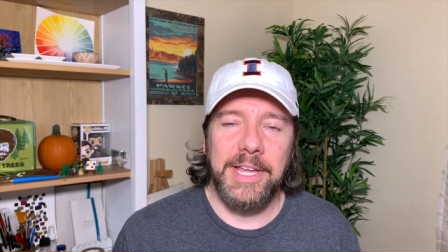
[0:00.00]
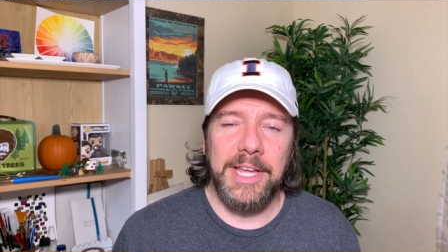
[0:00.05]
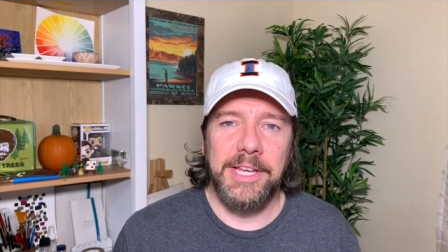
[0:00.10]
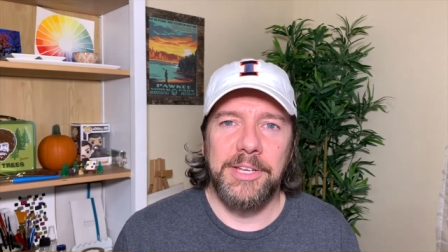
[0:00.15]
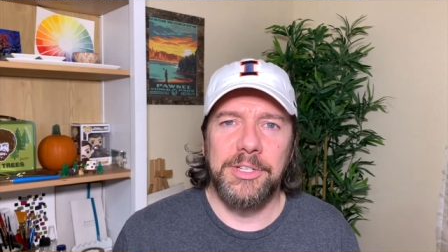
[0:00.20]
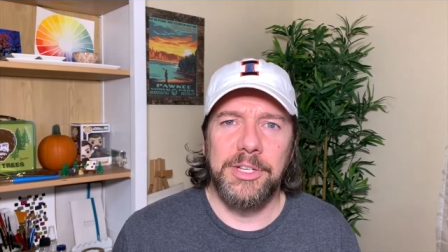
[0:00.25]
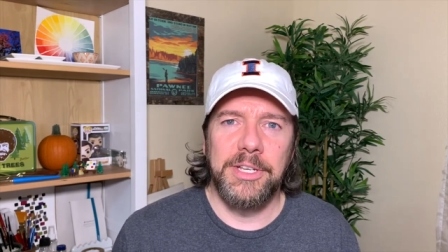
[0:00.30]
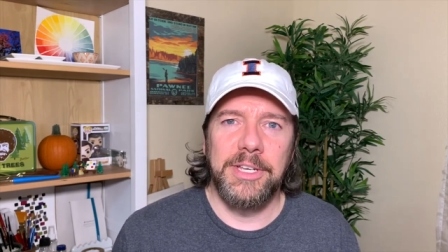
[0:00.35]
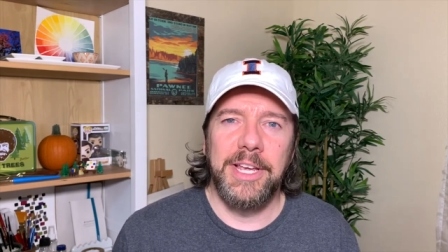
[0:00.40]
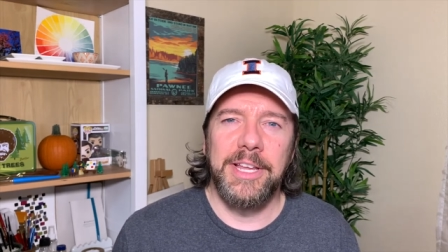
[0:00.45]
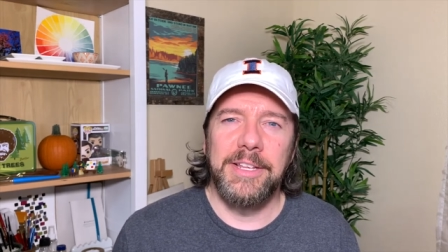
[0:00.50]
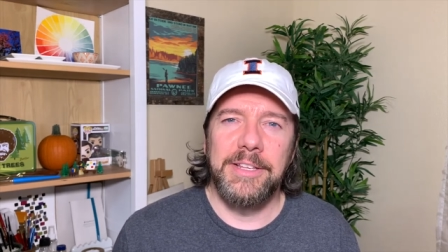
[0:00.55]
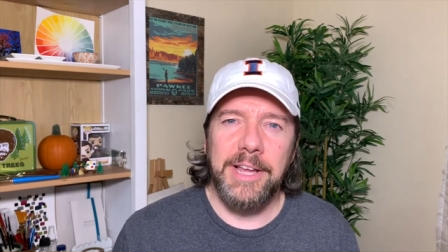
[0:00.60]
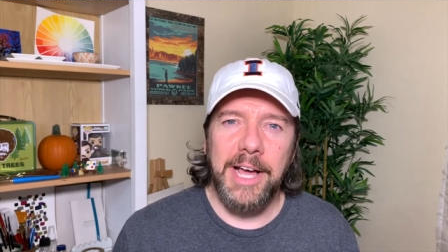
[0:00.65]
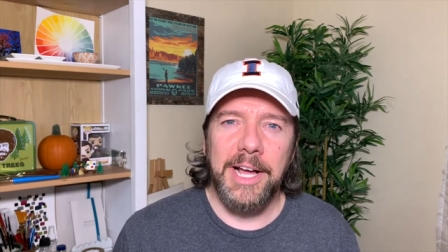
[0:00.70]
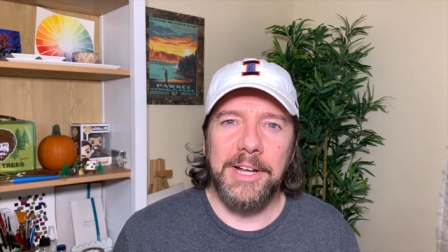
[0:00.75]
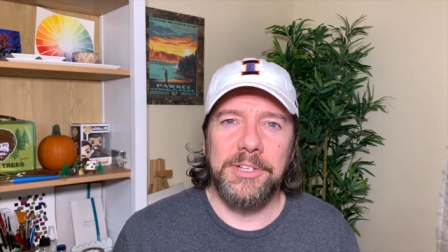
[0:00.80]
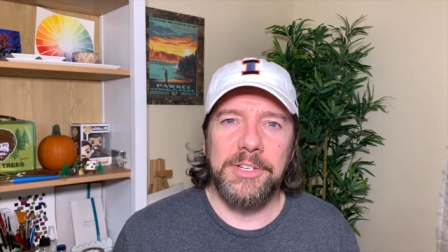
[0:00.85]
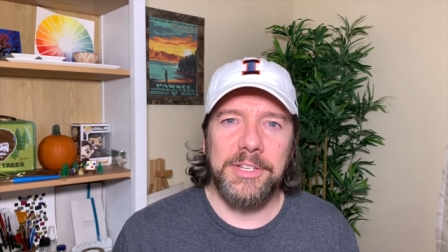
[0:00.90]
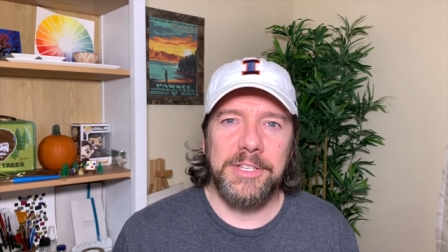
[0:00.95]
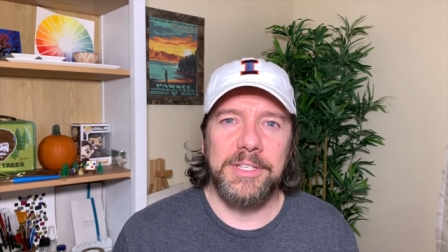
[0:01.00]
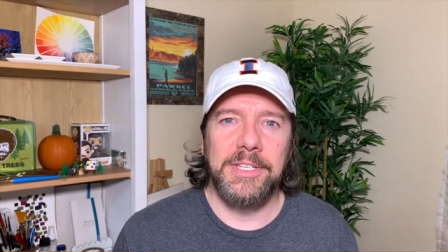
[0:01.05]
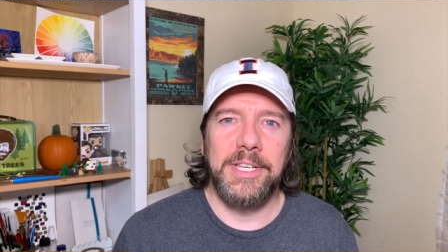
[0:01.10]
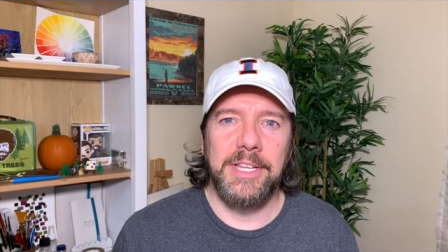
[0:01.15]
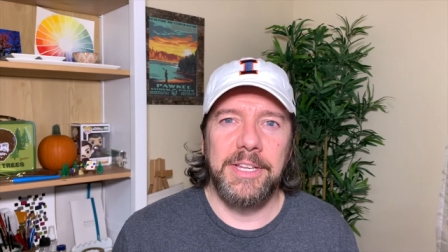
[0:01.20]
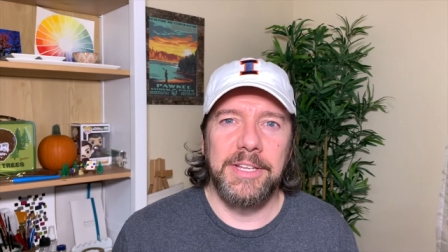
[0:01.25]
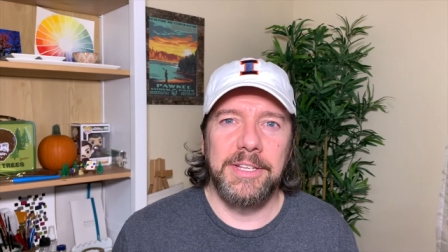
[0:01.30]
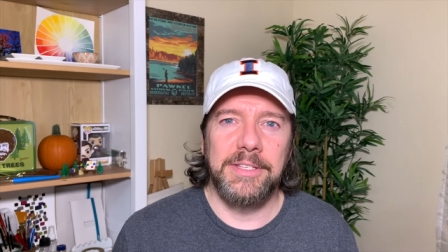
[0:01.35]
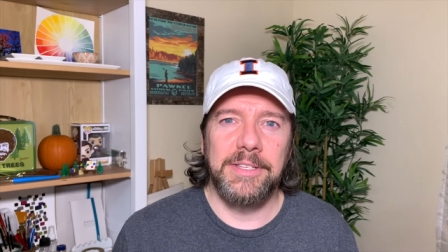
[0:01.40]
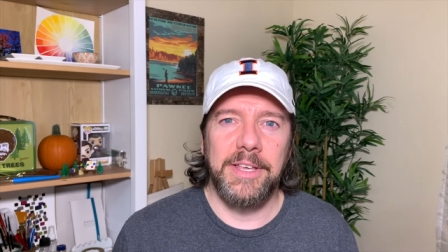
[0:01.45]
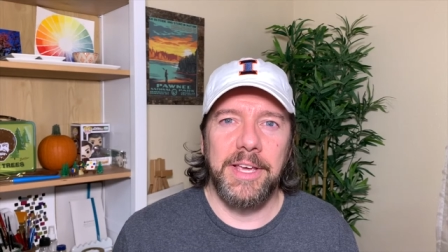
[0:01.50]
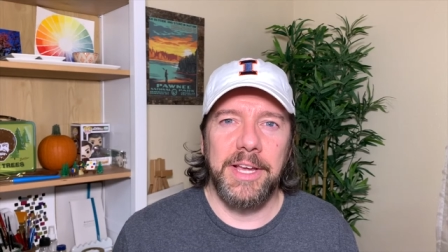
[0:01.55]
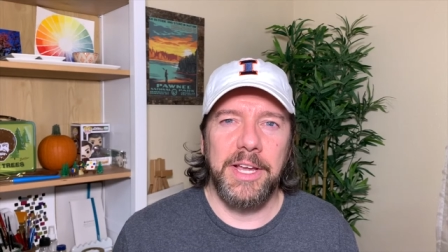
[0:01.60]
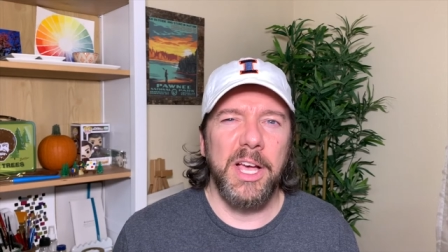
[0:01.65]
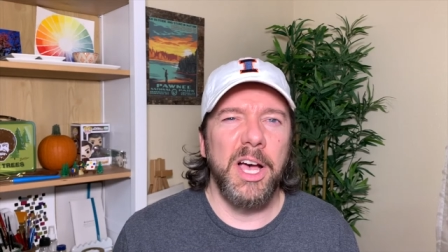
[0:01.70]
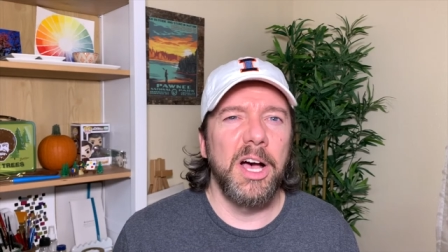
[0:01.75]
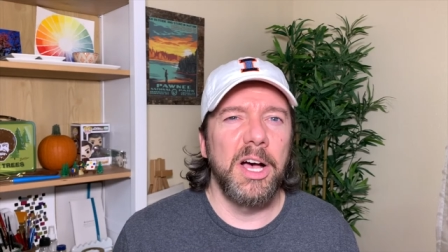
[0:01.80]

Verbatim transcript: agent, and not just seen as, like,